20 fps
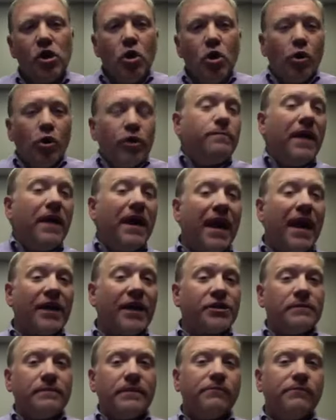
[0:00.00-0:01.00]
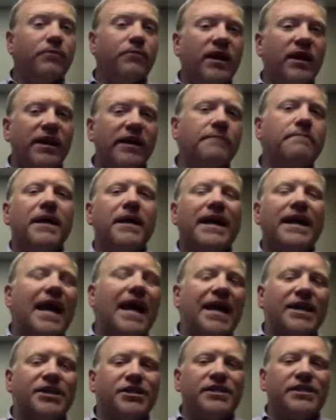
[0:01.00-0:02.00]
or you may actually be running a mega
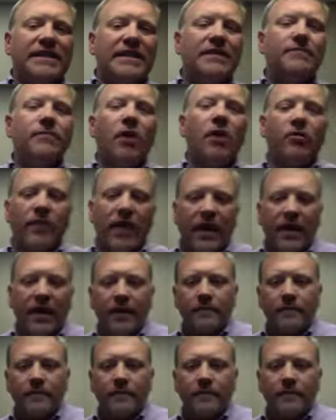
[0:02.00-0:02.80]
agent team already.